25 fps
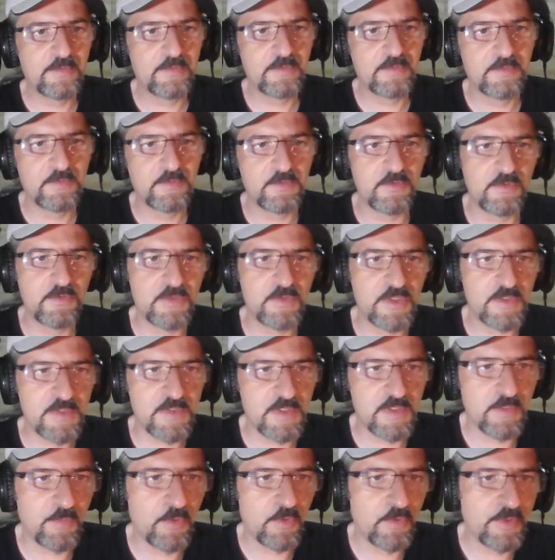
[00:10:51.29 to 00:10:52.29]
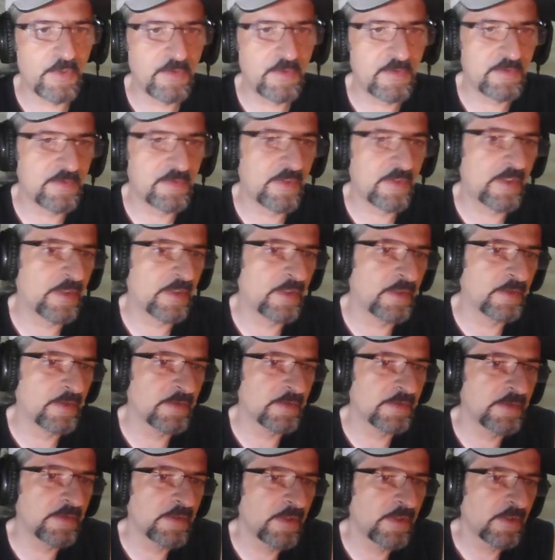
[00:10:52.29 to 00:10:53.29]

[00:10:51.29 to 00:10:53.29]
You just summon it.